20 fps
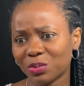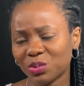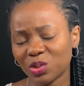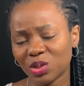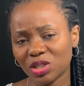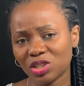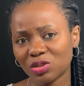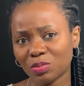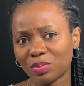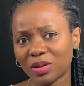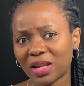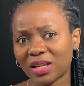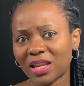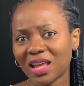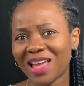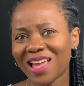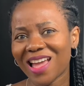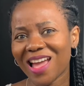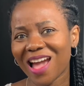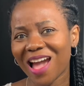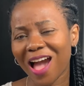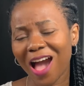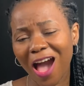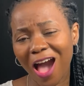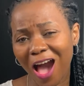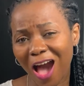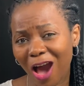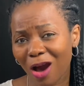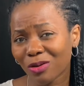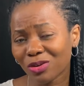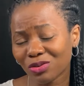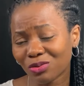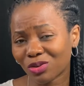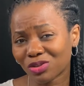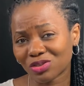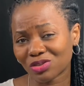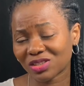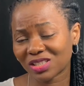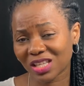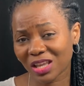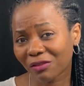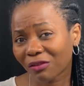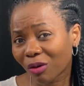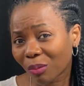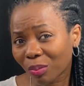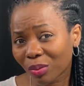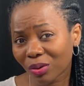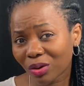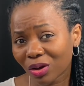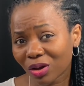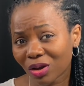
you need to plan how you want to save up.